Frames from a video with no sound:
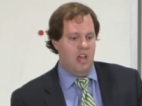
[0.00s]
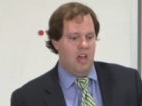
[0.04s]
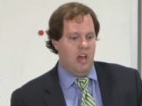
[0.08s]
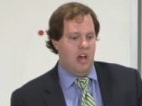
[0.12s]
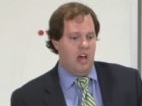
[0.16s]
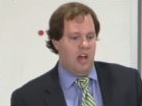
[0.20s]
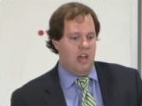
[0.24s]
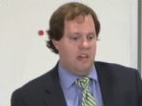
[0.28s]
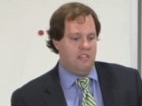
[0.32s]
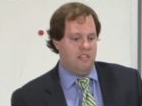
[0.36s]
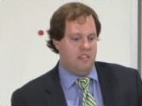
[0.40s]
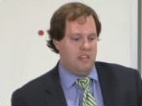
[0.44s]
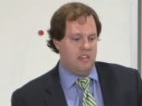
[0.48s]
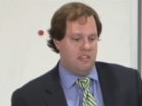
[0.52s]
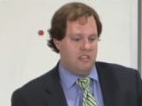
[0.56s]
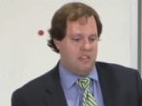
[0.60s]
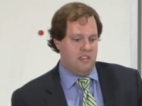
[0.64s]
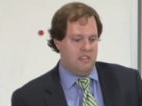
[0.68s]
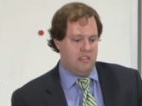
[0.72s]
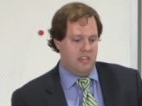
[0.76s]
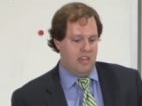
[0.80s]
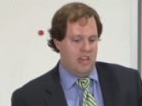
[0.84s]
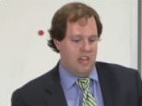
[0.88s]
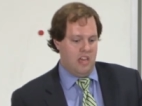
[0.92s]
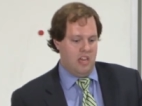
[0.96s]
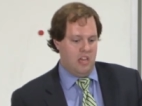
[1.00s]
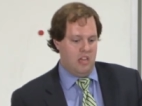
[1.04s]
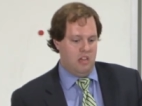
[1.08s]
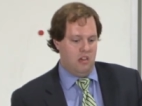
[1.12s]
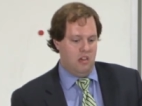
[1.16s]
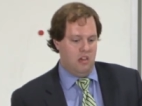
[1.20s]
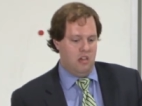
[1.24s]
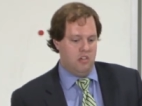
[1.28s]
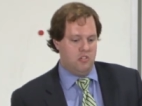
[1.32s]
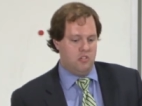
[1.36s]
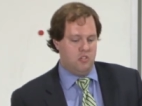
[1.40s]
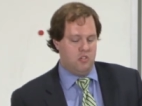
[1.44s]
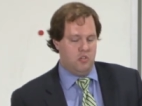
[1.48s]
I think that they
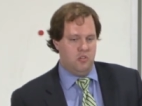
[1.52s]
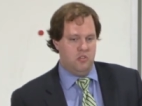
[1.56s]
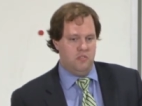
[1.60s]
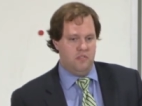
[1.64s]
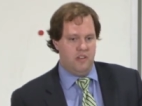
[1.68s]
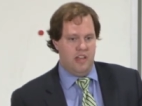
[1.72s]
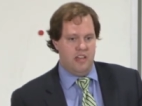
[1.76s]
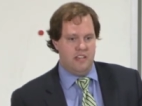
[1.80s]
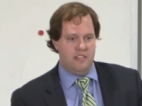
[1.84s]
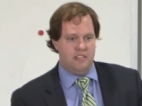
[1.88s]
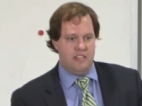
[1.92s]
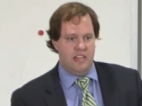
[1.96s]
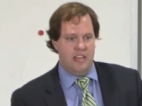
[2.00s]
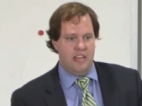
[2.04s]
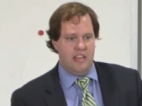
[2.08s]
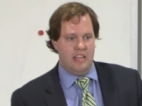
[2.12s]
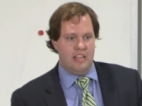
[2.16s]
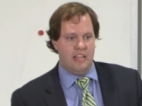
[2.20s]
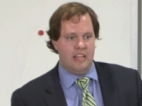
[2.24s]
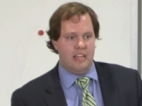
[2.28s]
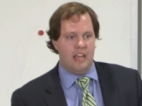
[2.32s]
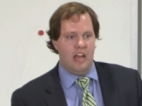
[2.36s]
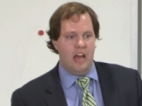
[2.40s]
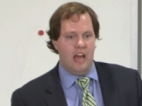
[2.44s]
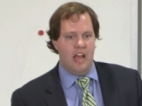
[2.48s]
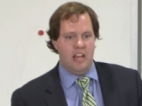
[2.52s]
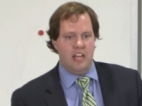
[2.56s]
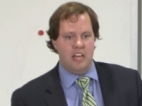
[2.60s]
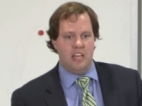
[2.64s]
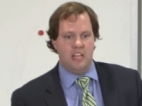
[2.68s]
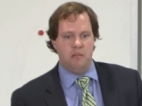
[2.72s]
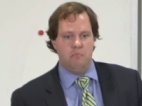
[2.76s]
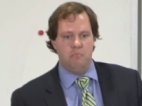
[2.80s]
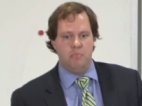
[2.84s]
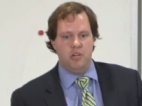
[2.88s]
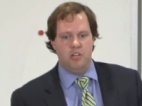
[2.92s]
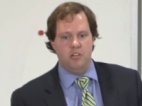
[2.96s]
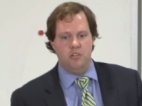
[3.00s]
serve as a
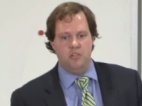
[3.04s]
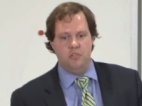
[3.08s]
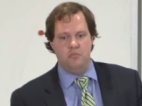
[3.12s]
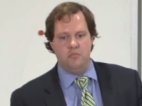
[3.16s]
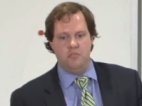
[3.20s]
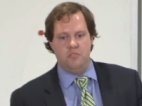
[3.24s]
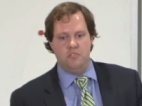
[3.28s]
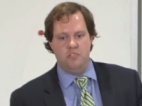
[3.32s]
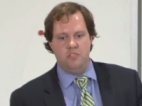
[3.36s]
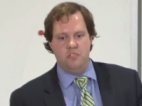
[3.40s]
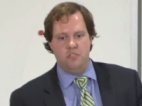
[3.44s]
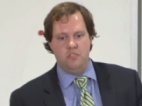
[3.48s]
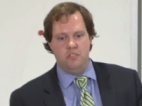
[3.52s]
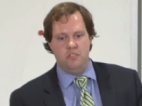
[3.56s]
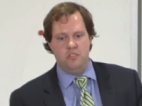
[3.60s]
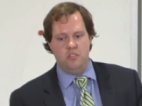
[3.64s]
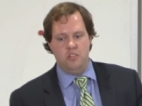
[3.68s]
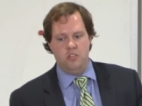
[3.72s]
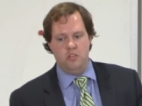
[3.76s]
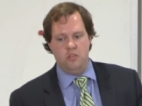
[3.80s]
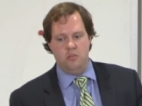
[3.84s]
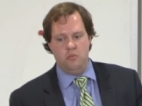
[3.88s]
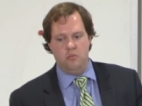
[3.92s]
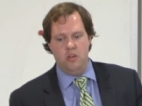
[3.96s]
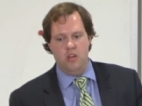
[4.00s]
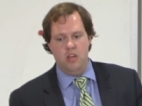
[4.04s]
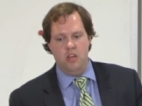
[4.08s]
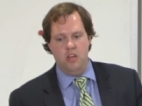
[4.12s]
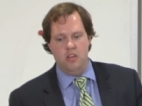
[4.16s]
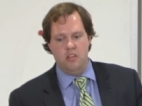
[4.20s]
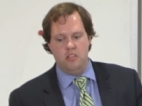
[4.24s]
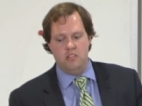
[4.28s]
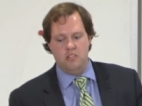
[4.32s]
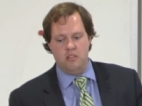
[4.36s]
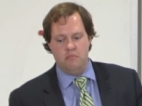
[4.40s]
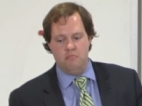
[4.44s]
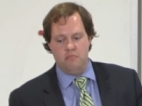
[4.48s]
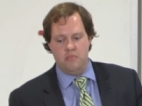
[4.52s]
guiding post to
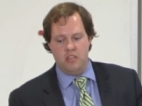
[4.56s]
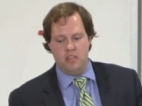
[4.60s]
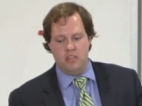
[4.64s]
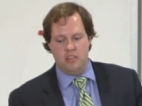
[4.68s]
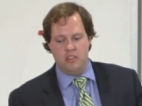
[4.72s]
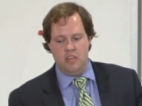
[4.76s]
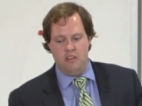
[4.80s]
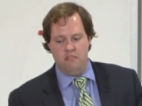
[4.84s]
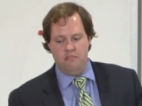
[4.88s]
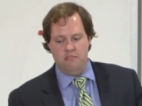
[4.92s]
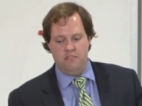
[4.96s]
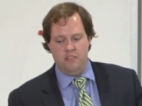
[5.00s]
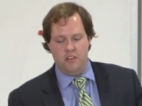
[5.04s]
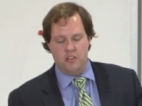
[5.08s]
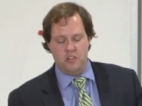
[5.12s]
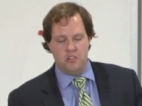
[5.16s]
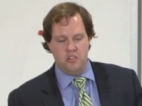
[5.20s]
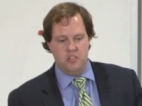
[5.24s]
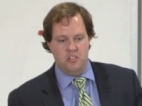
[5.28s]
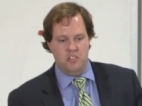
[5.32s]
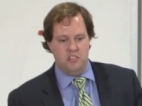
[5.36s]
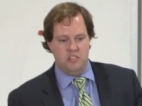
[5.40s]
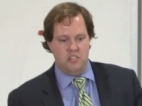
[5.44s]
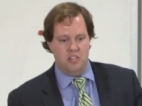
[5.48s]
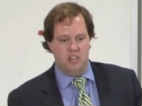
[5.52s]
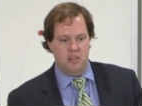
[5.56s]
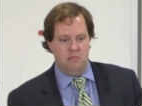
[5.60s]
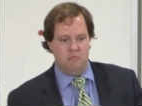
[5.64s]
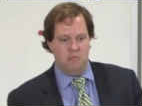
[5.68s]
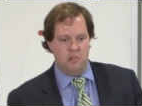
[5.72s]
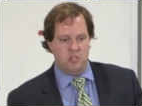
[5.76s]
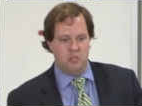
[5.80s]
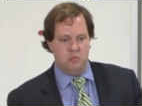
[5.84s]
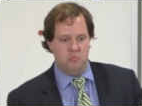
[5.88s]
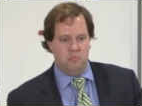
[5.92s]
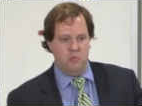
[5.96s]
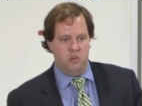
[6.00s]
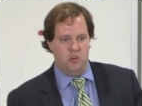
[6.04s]
something that functions in a
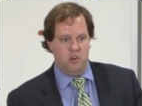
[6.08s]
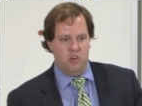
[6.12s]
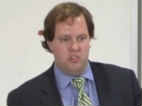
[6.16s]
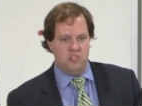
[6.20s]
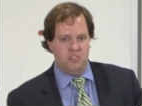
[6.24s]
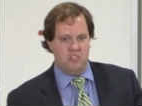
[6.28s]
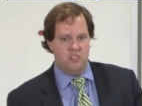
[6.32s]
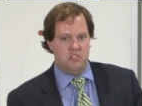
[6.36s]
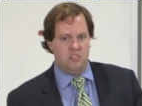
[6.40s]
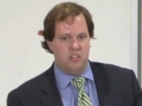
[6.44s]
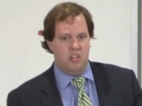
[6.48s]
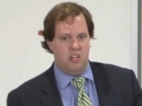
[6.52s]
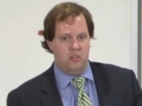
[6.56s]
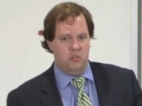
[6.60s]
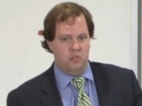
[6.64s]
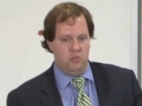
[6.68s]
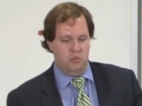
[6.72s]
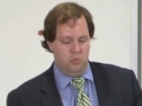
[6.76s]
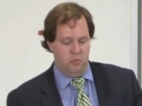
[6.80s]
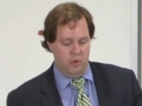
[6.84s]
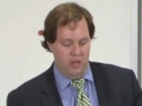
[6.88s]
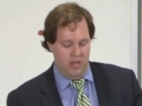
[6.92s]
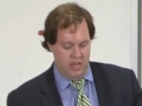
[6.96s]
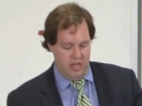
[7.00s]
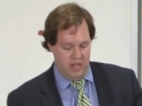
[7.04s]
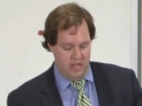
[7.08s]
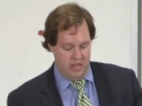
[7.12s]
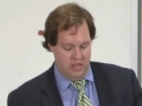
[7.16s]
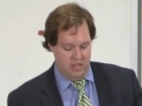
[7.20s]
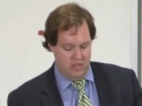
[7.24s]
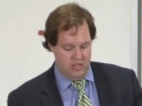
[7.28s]
much more subtle way